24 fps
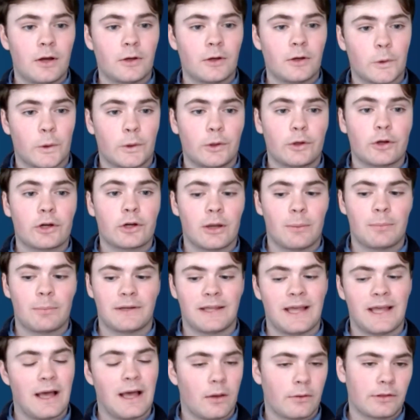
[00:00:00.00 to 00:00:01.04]
growing your
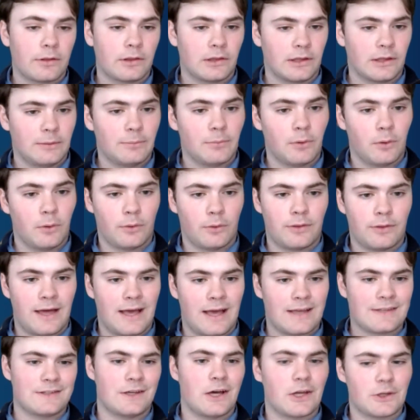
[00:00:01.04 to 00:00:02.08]
company healthily, both
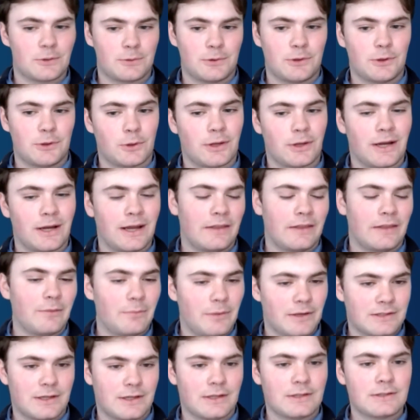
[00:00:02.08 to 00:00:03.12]
as the entrepreneur and the
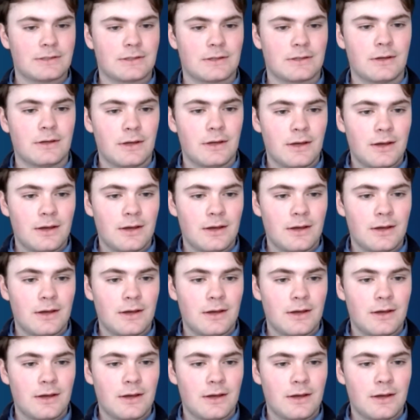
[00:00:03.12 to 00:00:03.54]
business.